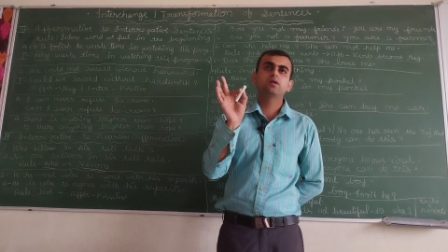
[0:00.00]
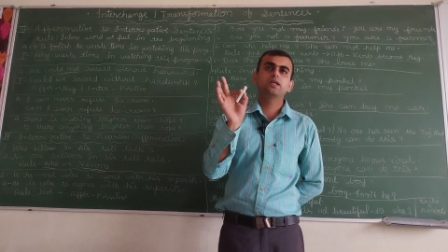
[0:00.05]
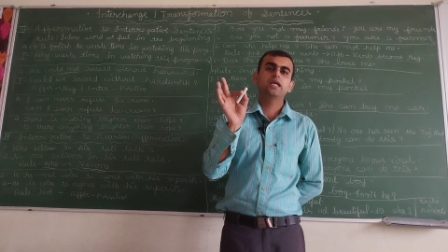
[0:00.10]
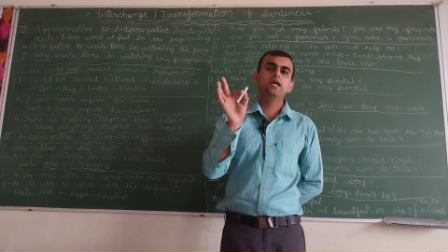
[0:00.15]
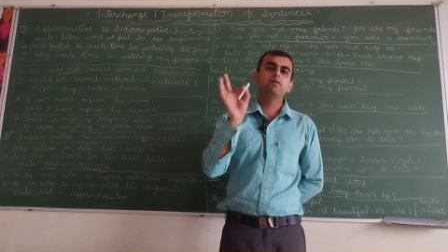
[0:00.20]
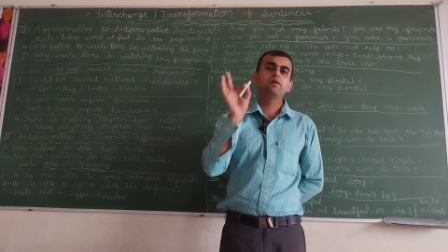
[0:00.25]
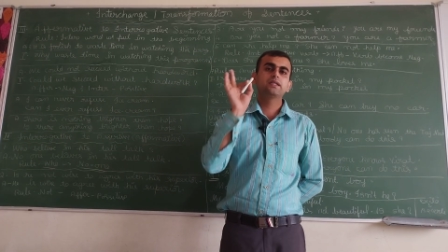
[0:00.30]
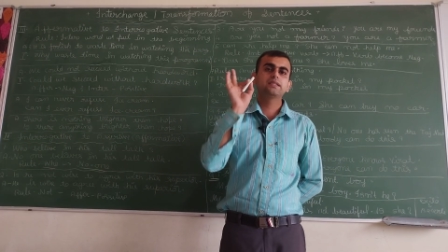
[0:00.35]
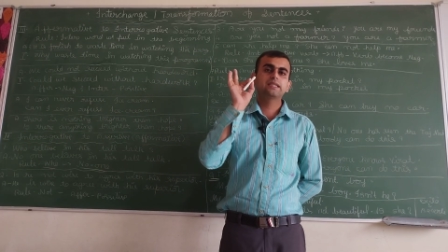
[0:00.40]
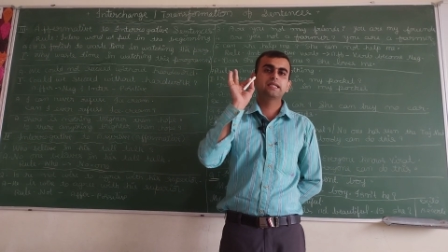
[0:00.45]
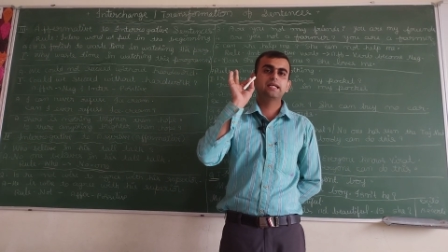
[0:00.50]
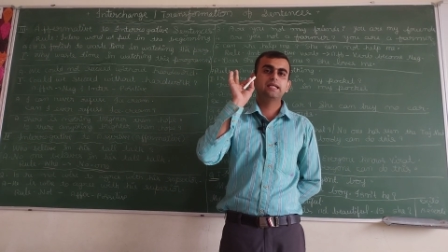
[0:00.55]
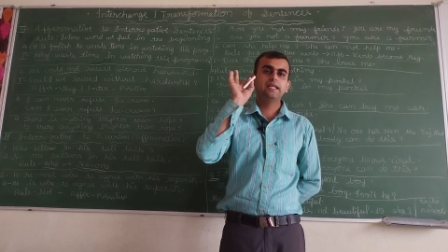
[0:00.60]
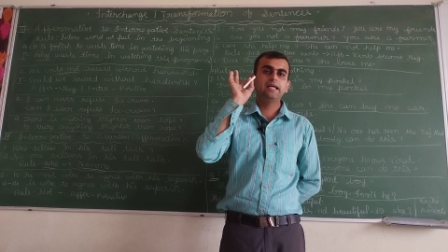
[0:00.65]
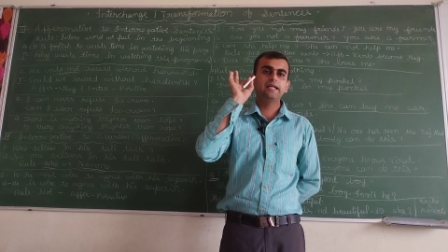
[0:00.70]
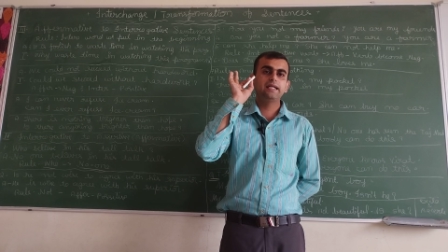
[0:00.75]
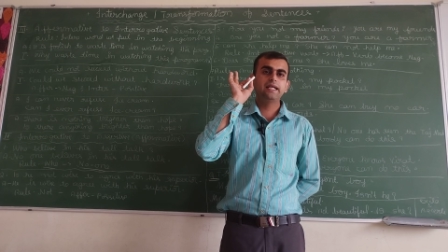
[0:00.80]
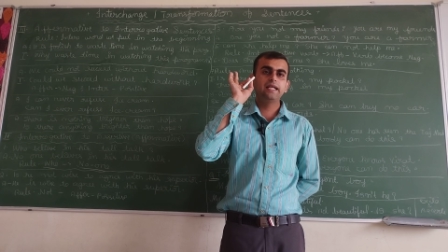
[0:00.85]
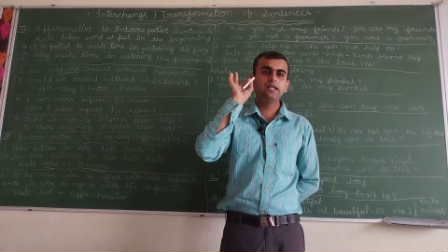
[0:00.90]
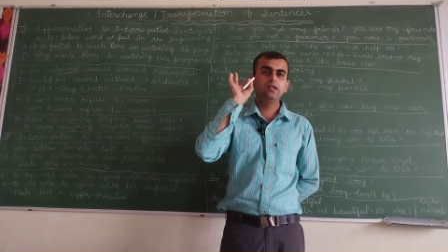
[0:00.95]
Okay, once again
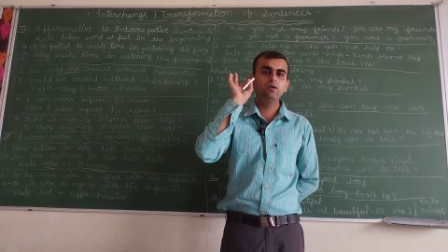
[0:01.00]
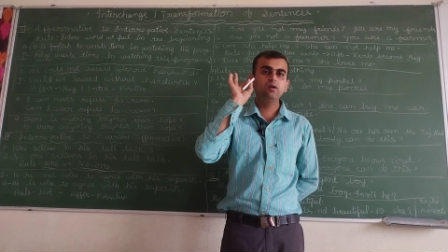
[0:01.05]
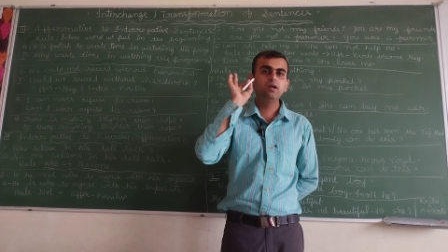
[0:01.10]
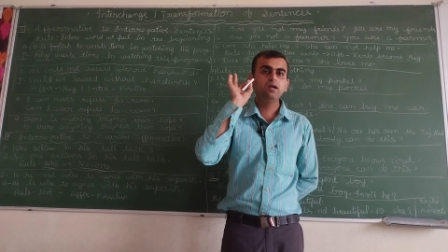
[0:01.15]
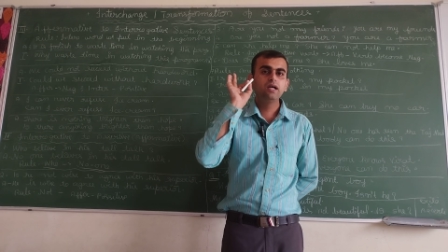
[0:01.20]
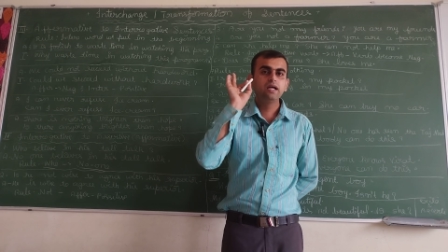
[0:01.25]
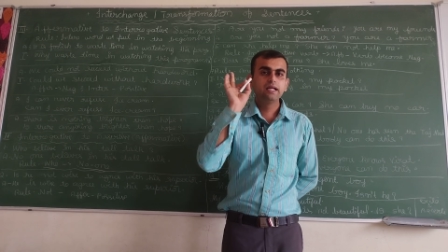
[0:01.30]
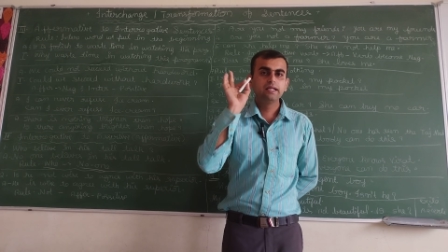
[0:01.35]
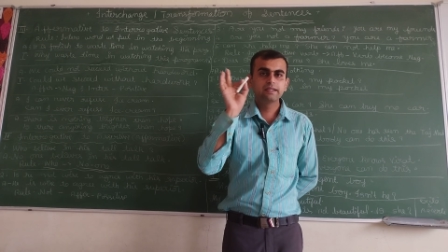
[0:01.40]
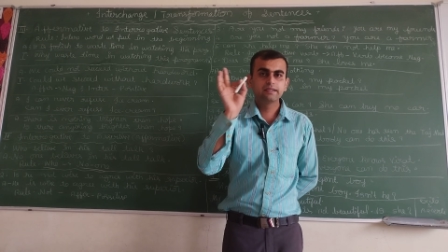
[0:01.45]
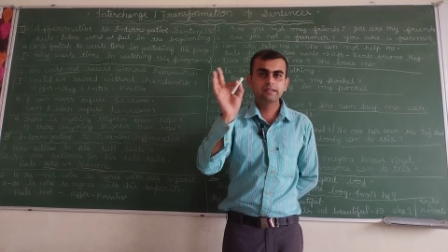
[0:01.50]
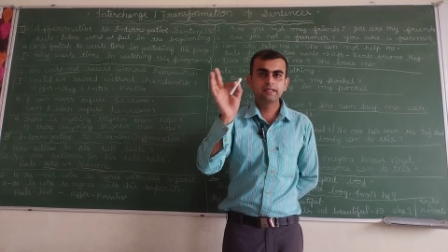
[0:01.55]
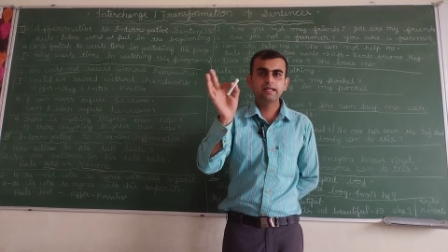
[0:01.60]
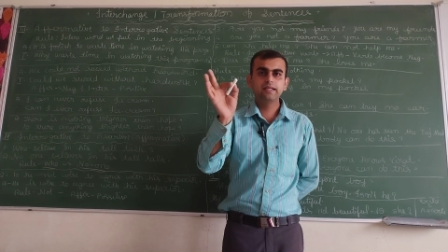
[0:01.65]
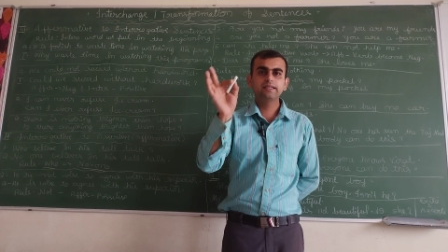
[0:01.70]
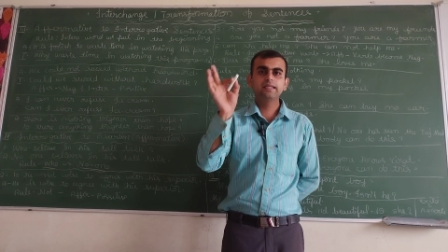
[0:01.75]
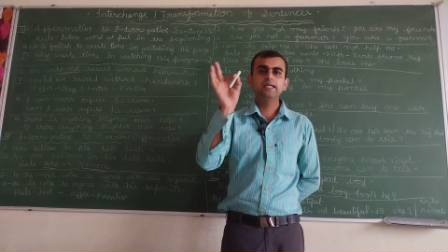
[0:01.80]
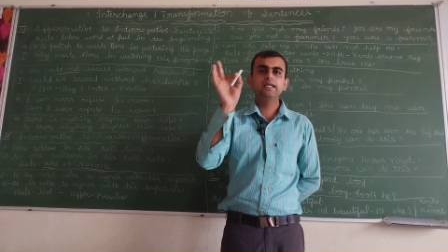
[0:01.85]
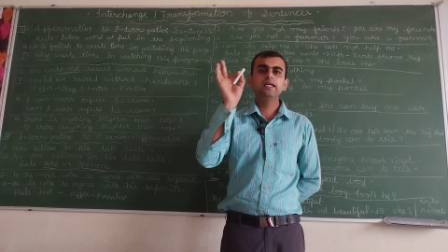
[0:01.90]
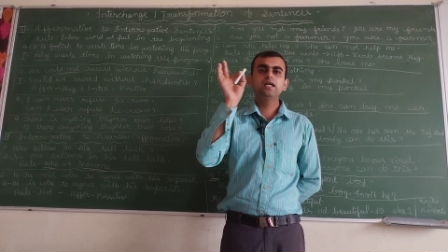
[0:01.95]
I tell you,
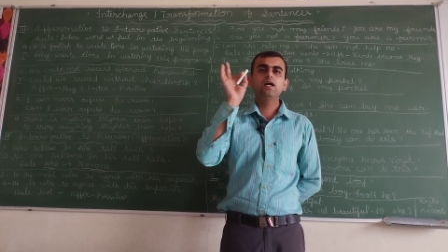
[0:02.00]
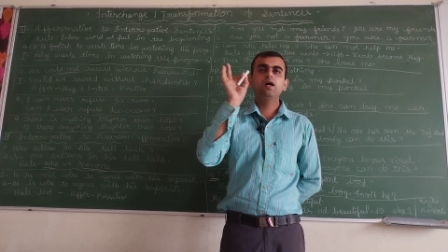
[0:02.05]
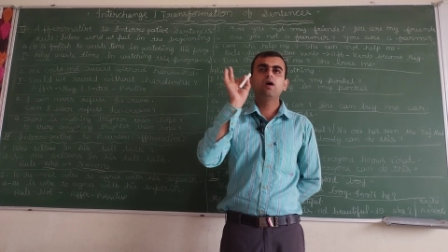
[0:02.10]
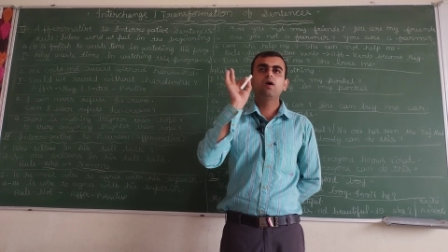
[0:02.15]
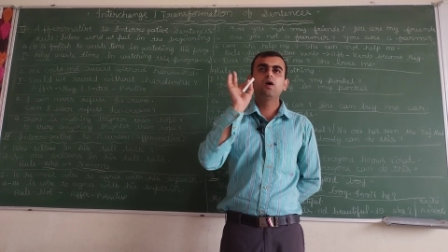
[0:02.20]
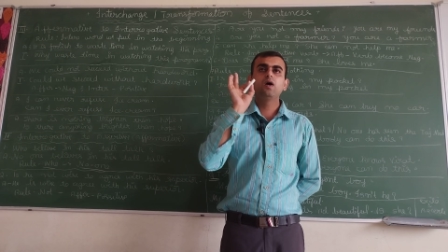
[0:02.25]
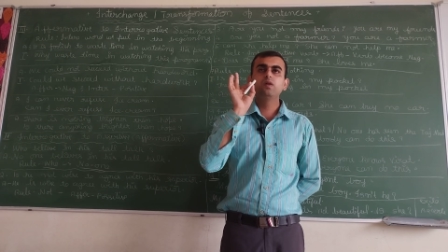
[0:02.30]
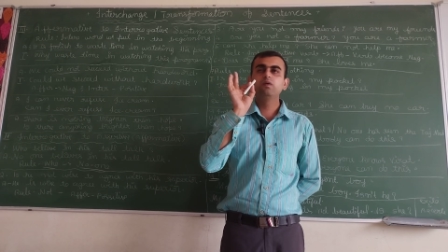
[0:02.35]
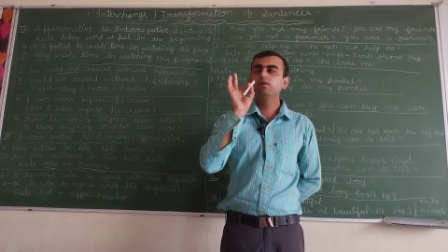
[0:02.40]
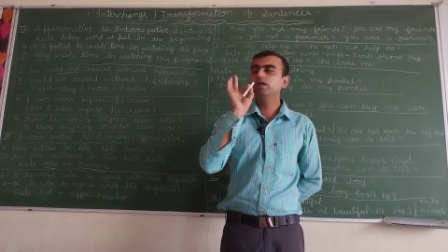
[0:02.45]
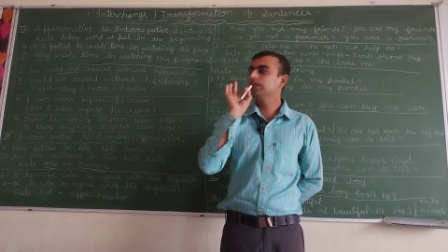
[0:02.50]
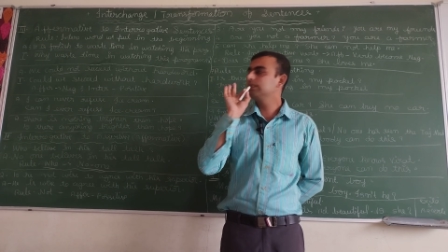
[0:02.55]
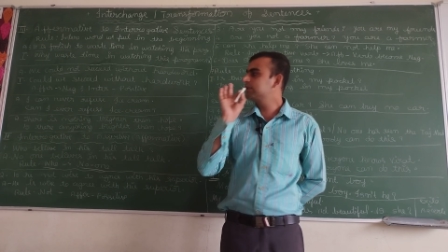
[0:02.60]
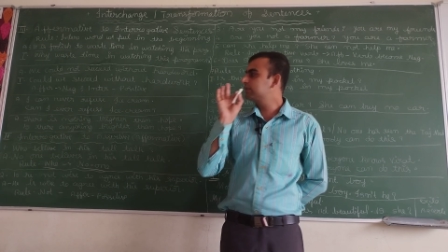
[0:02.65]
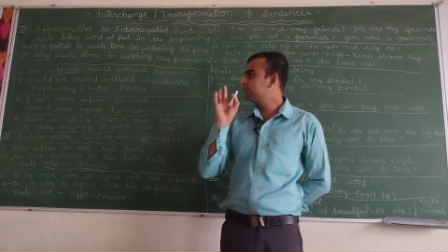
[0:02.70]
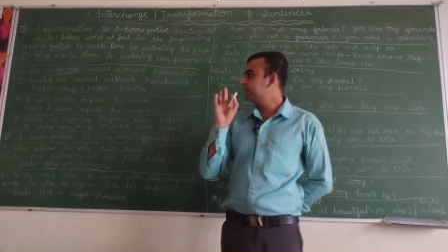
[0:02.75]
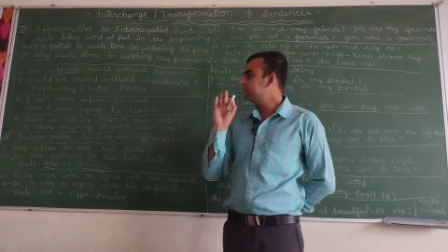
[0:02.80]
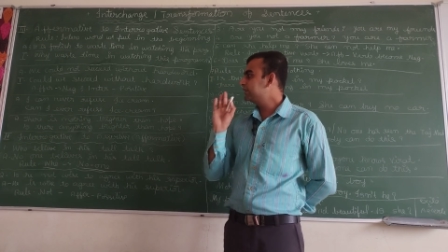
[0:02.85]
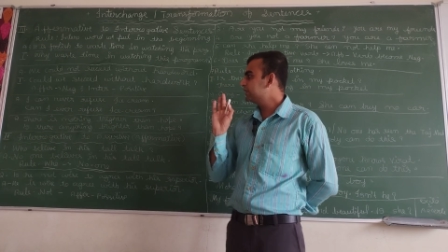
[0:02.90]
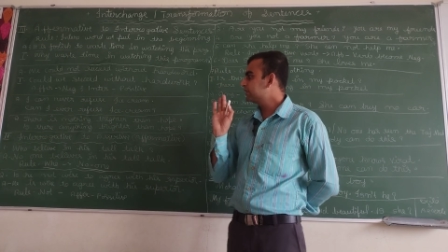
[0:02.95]
nothing
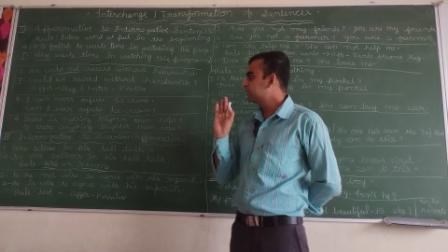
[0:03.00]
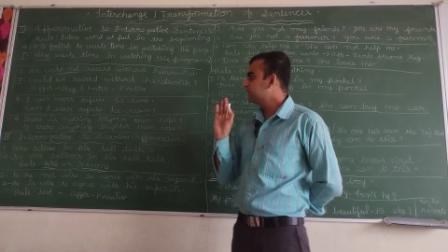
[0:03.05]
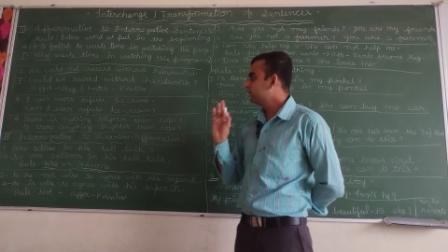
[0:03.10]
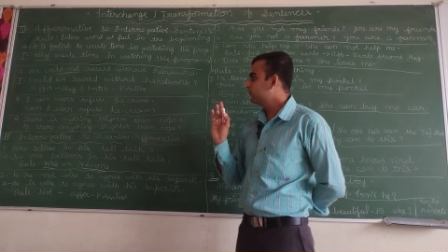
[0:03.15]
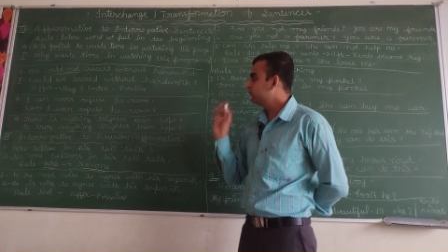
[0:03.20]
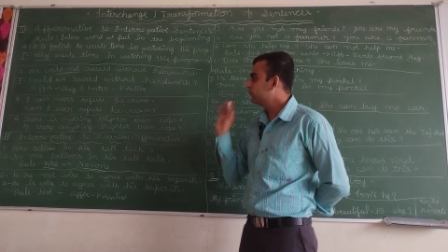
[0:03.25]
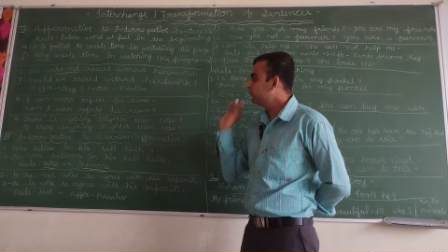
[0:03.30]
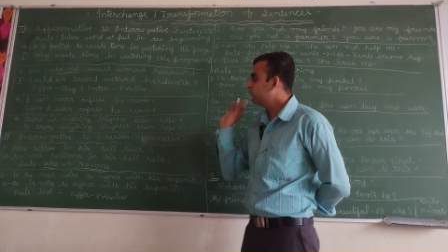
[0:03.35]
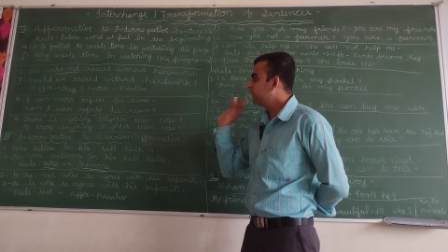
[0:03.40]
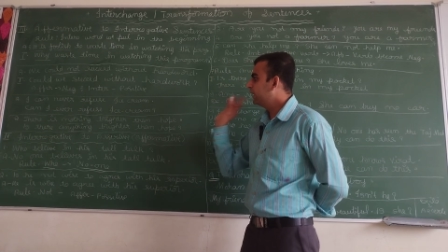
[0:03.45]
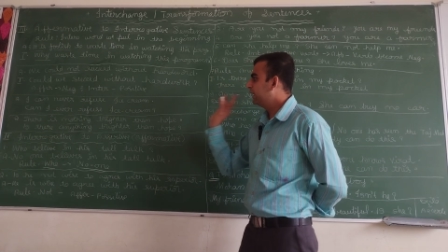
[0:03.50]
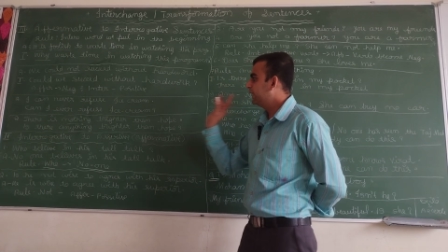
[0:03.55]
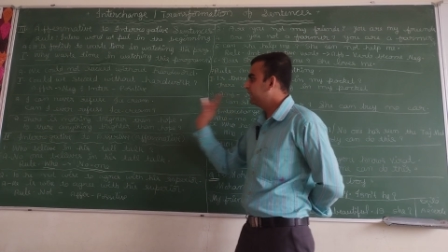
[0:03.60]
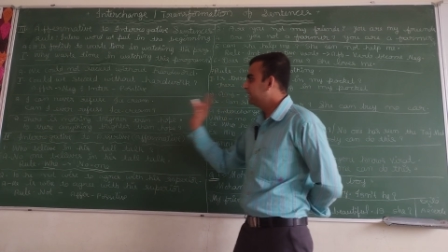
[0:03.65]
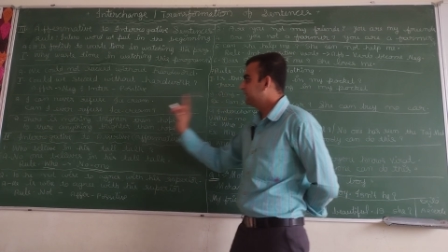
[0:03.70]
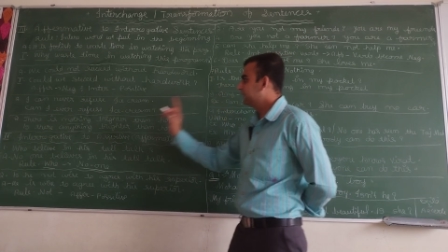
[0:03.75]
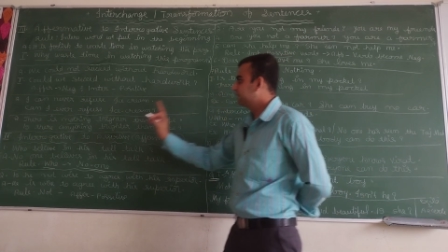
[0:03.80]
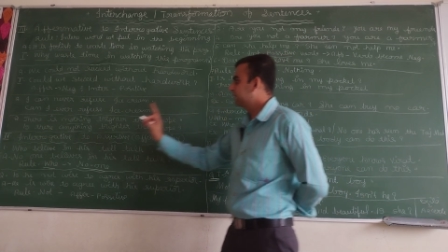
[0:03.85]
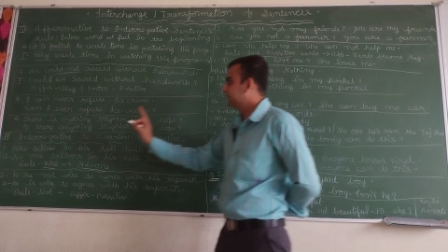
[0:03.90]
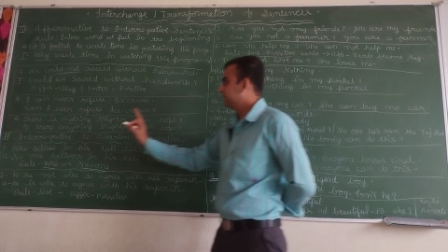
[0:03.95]
always changes into
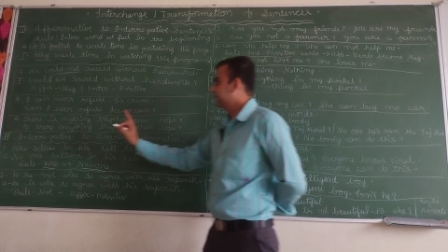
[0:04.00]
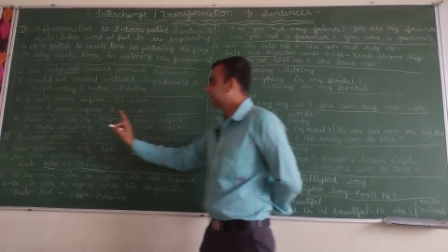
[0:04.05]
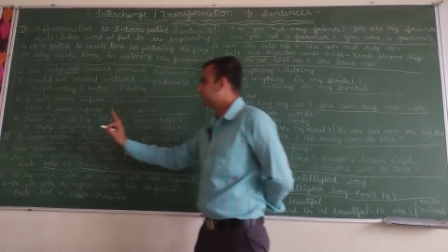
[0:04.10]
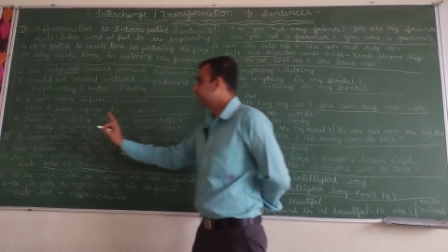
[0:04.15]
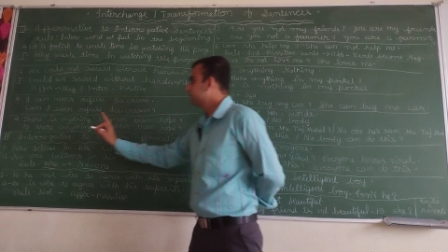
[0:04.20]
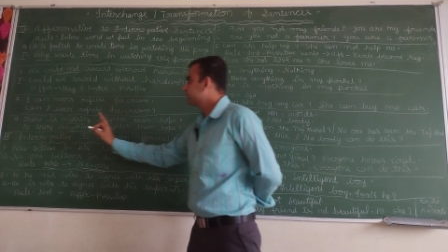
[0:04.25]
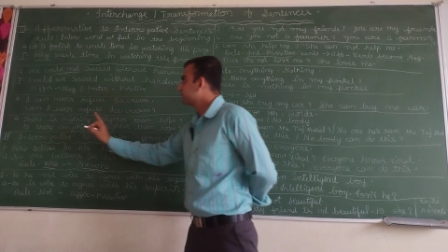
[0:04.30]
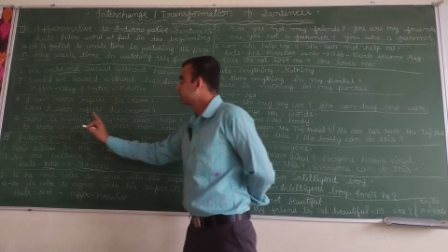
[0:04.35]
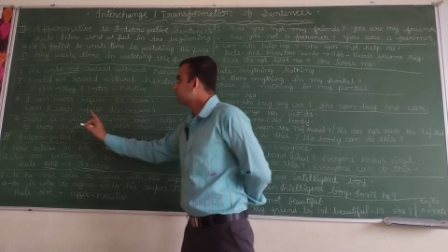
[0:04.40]
anything.